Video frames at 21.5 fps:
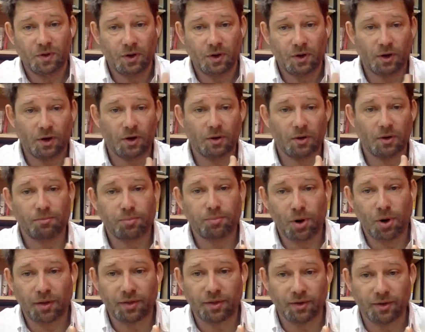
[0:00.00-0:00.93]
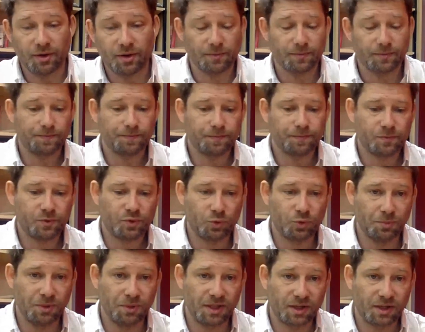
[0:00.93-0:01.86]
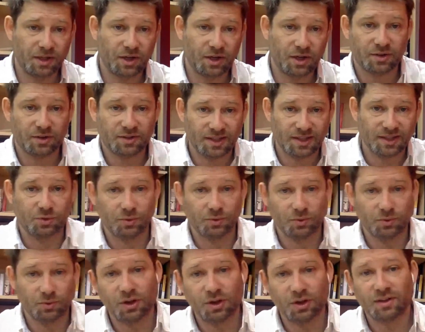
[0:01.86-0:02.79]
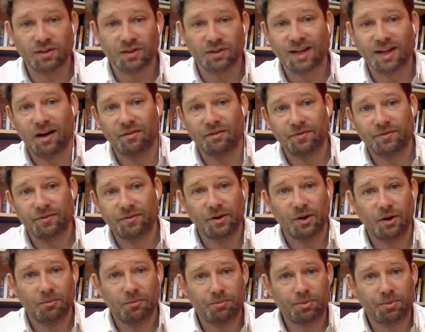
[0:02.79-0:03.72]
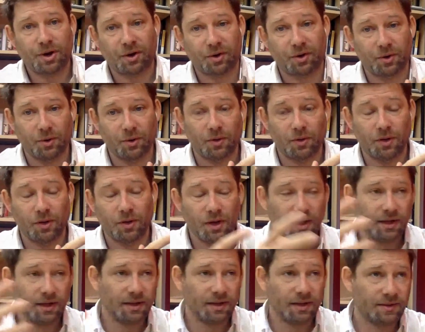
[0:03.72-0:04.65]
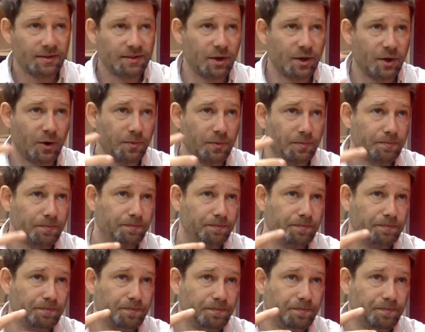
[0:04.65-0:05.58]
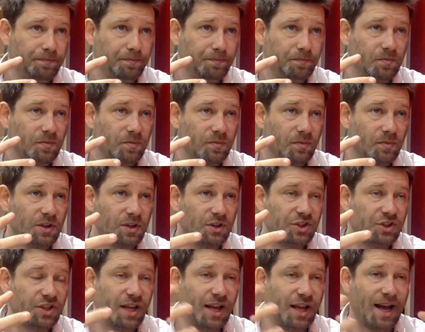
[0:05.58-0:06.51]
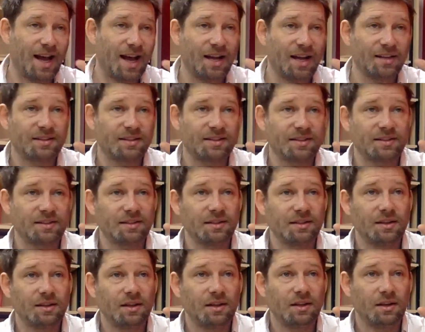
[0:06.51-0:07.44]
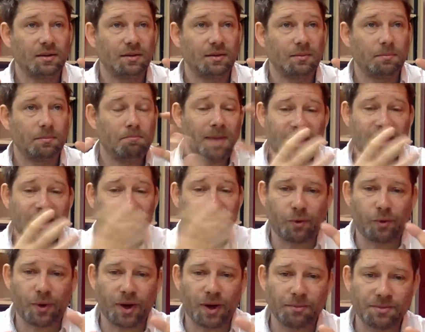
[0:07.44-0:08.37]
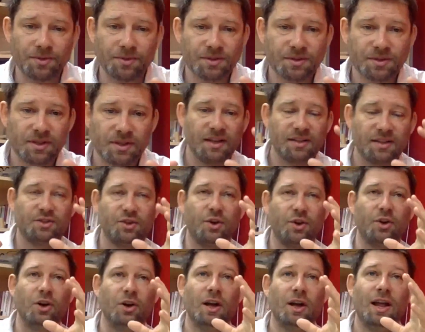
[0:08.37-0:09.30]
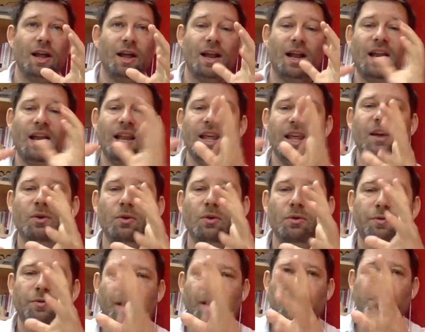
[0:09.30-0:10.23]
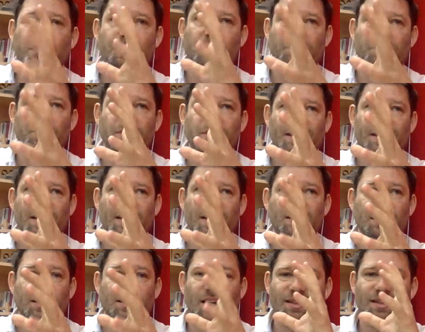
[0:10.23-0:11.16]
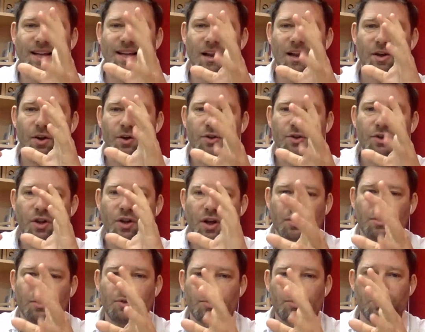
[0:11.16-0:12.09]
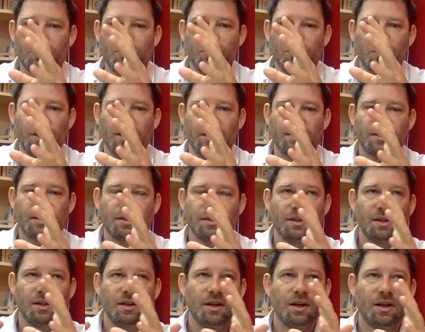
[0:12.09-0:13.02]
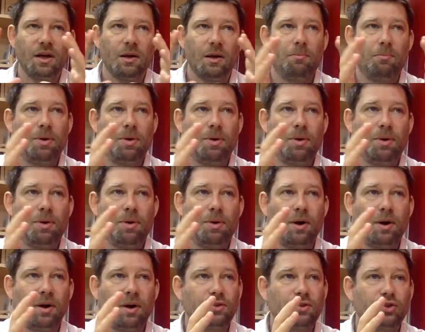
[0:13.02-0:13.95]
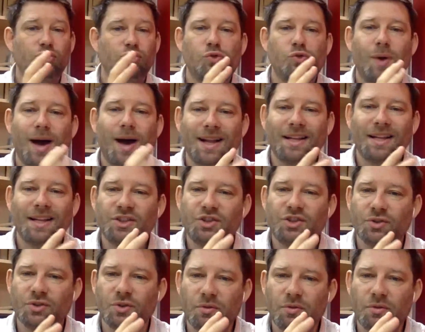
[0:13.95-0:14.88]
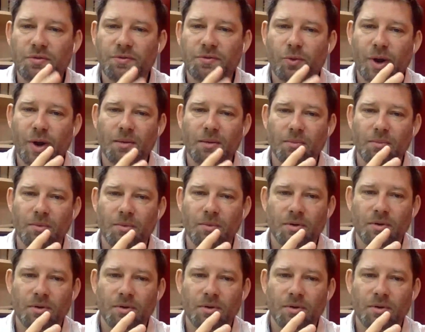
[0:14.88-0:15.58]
her brother to be cursed and to not have a burial. So she has many frames. There's the legal frames of the city that tell her not to do it, but the traditional frame,